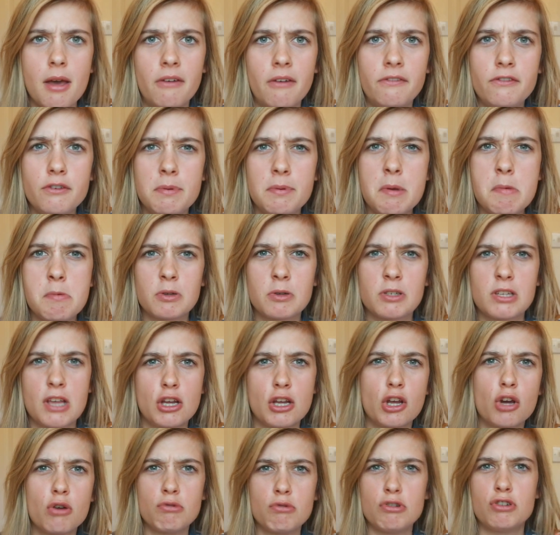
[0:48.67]
A few people
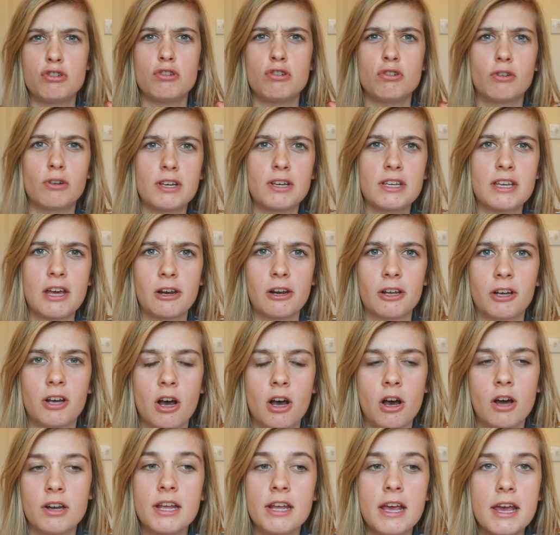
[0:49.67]
saying, oh, we should have got a yellow
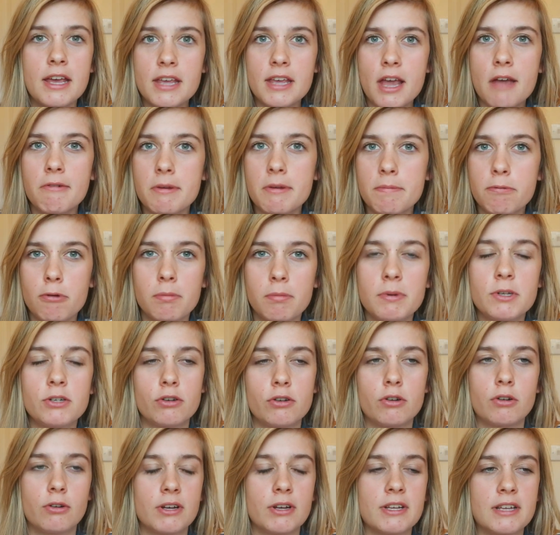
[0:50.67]
card. Yeah, we probably
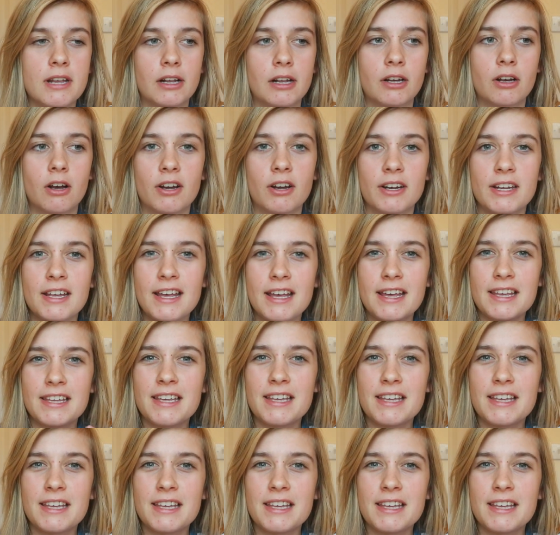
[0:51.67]
should have got a yellow card.